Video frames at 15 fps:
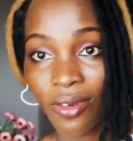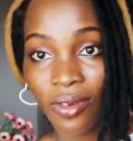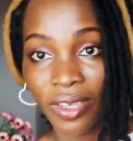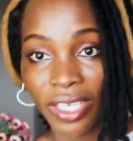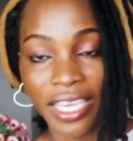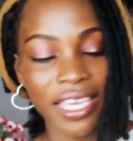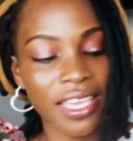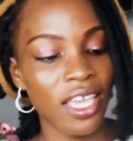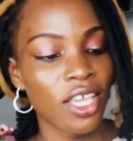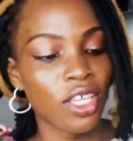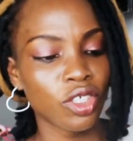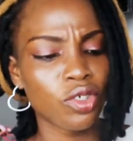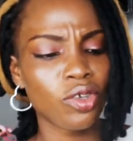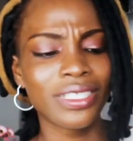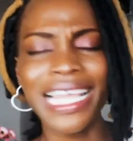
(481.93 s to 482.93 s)
Okay,
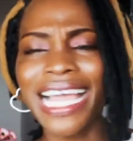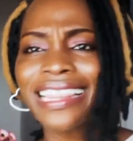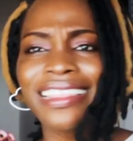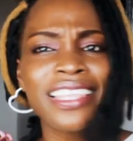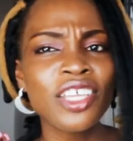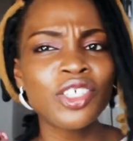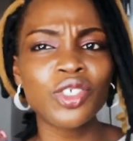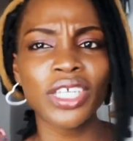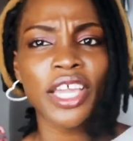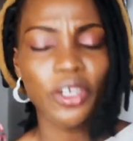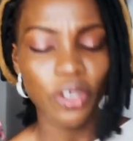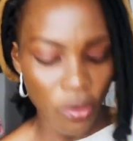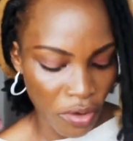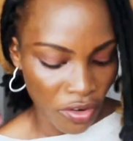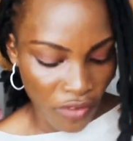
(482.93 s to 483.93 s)
so there are things you
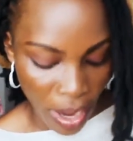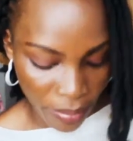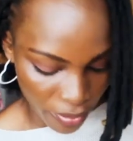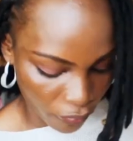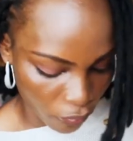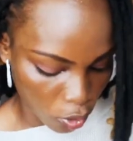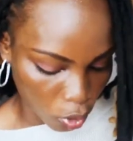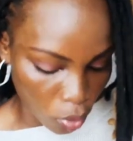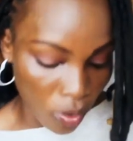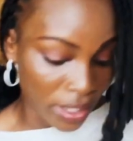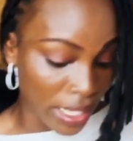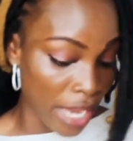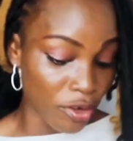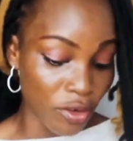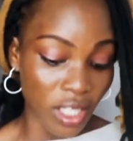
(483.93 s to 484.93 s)
can do with rabbit fur. So
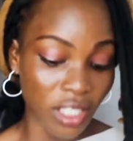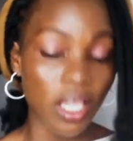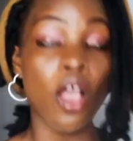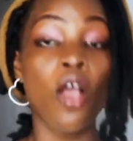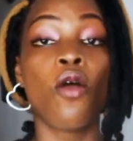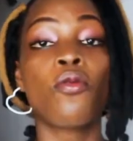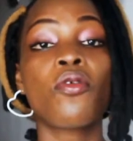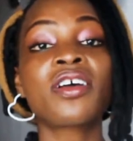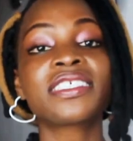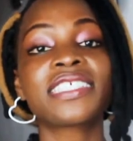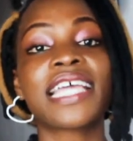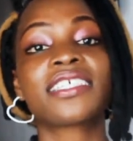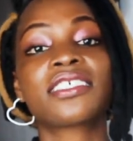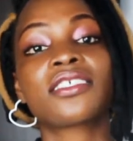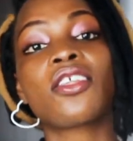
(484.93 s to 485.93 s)
what I do is, once
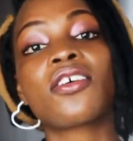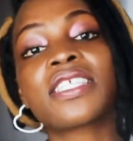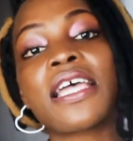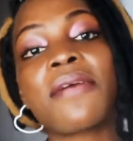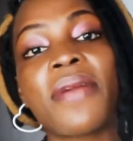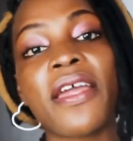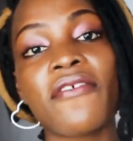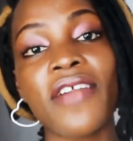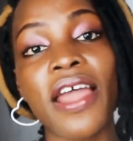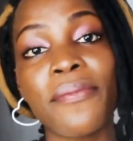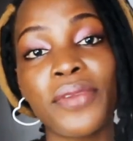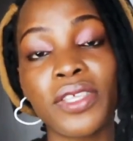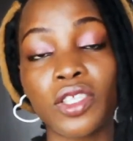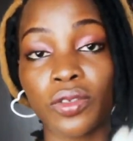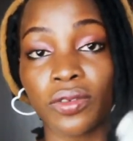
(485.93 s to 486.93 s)
I slaughter my
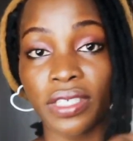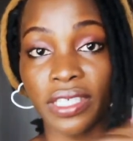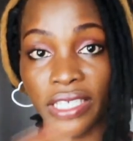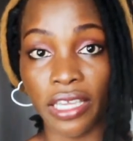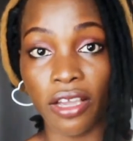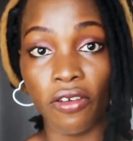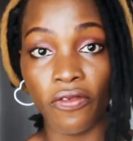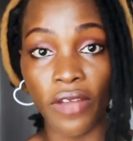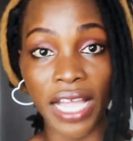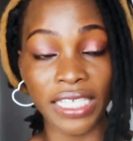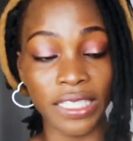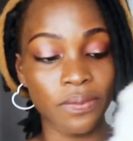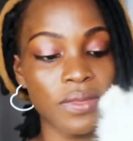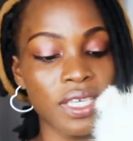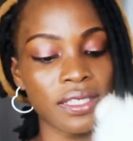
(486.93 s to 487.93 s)
rabbit to sell
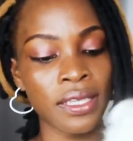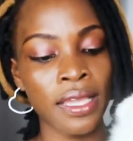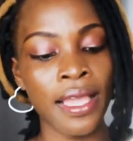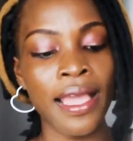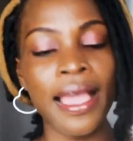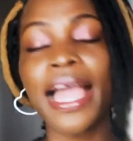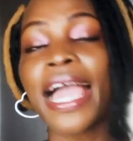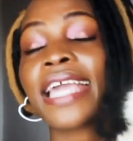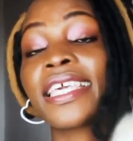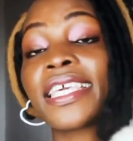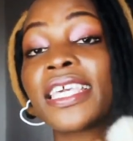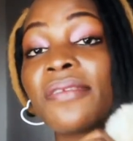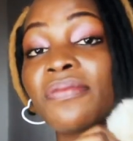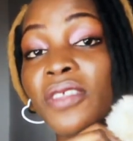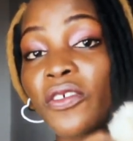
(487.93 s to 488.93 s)
as meat, I
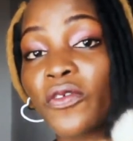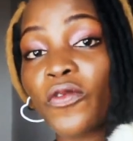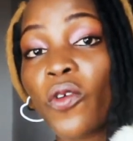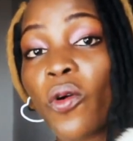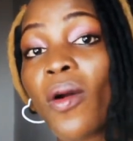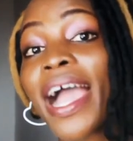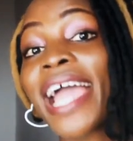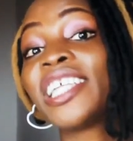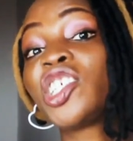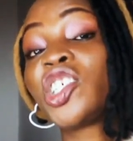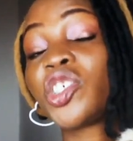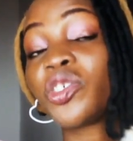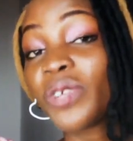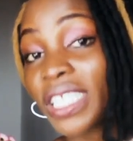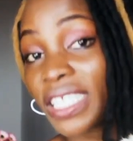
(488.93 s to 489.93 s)
keep the fur, I
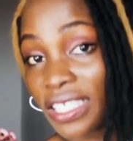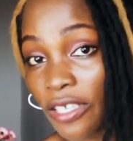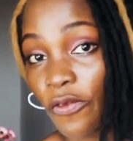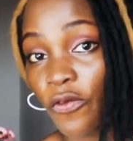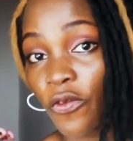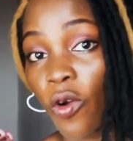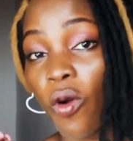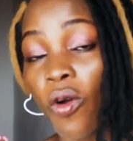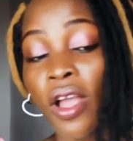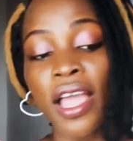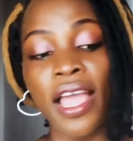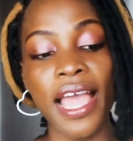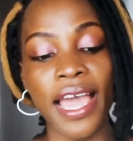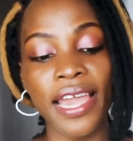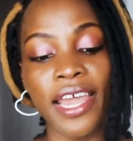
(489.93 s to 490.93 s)
treat the fur,
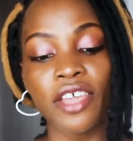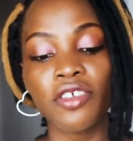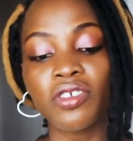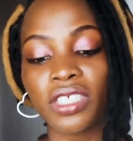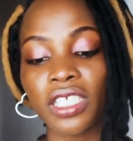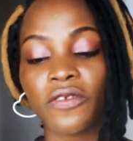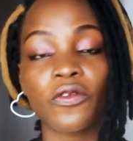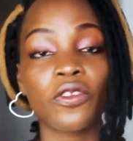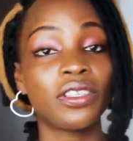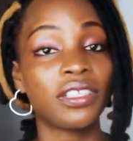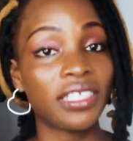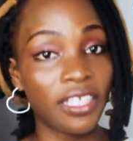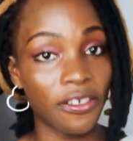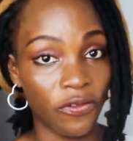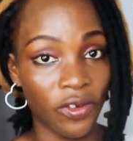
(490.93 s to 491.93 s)
and I use it for
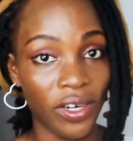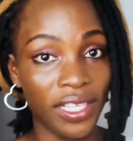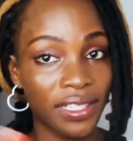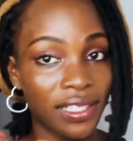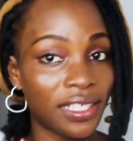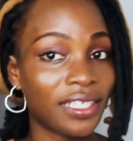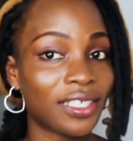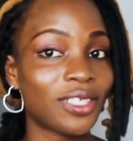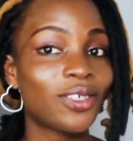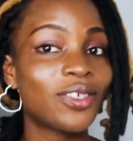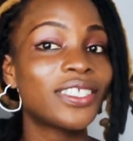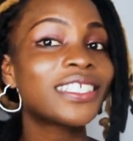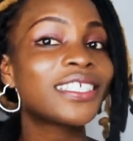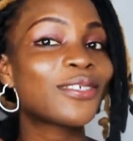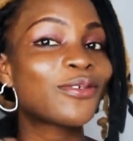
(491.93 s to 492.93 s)
different things. So
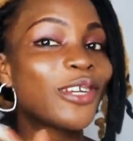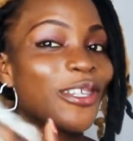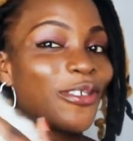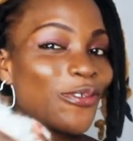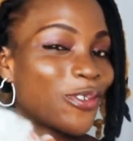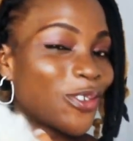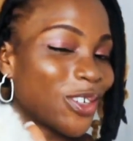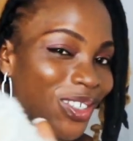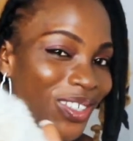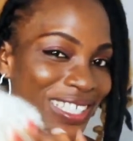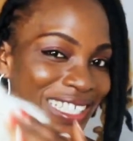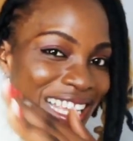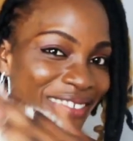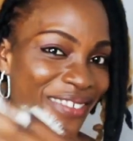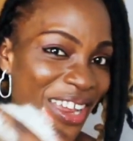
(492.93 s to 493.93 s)
this is what the fur
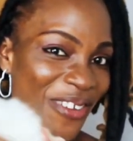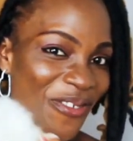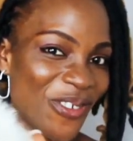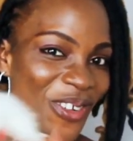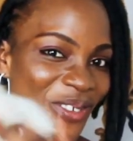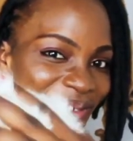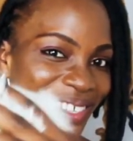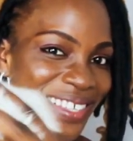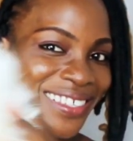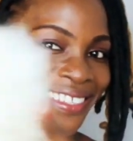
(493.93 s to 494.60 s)
looks like, very fluffy.